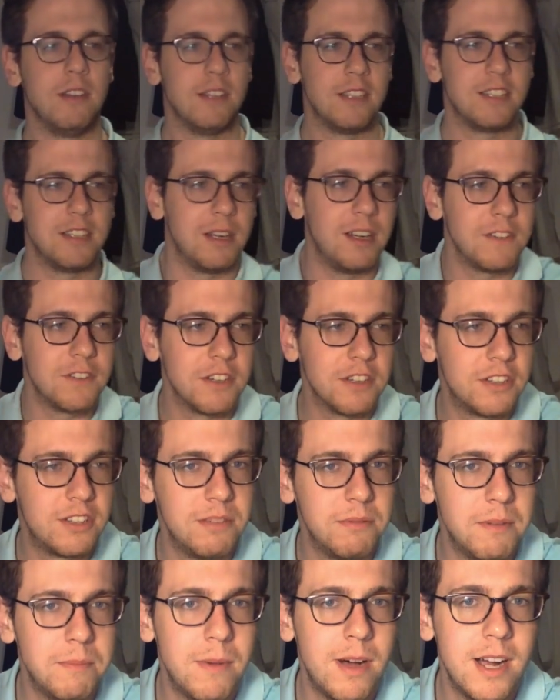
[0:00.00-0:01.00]
So I've got some
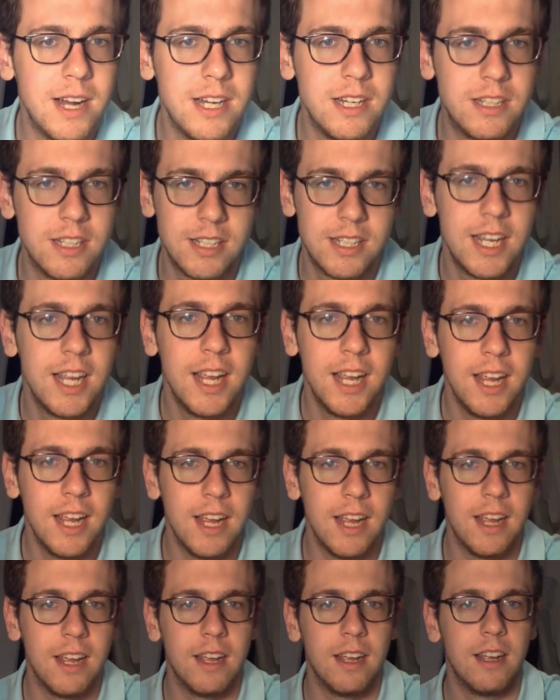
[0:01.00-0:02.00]
of mine just
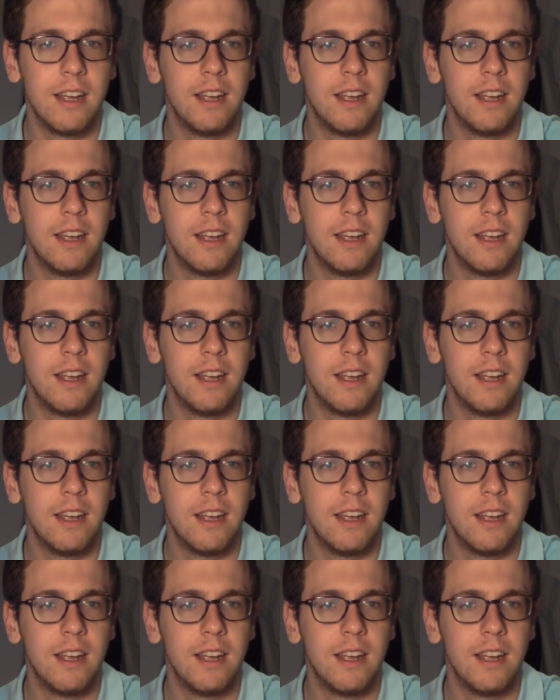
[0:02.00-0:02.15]
here.